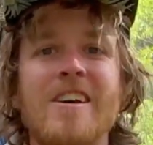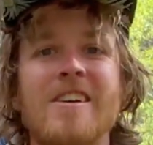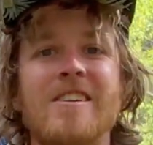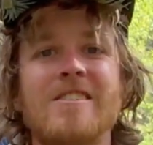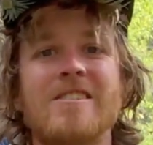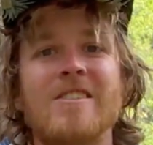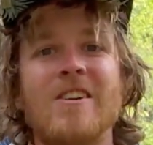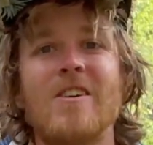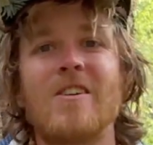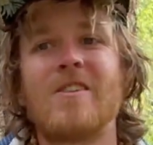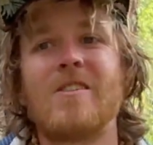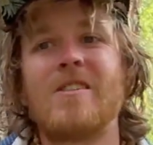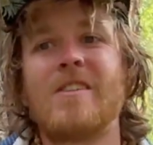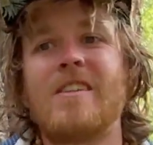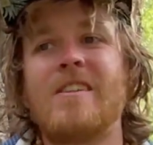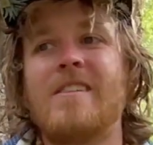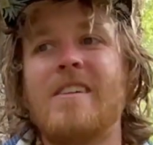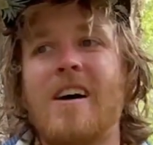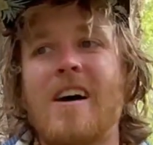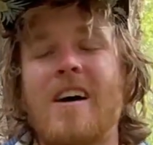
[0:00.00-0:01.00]
So
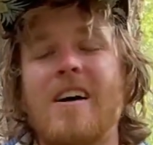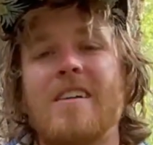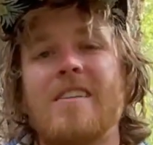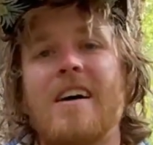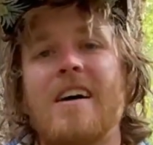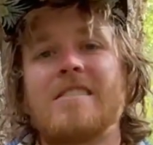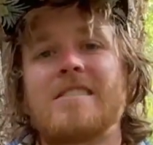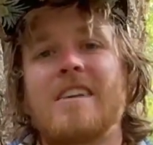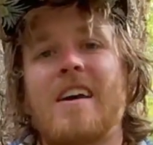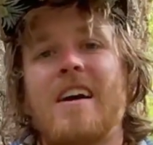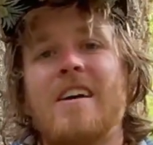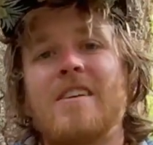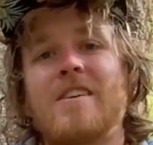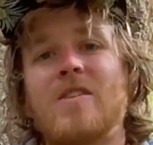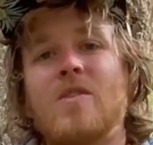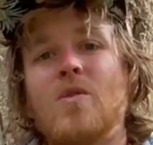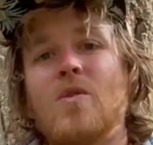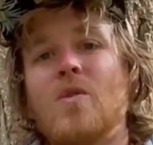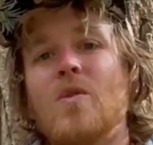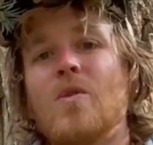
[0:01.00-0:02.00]
that's kind of
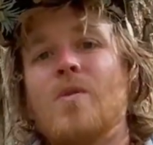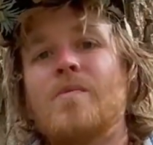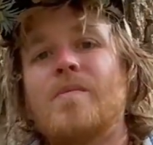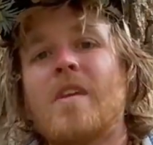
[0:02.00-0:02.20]
cool.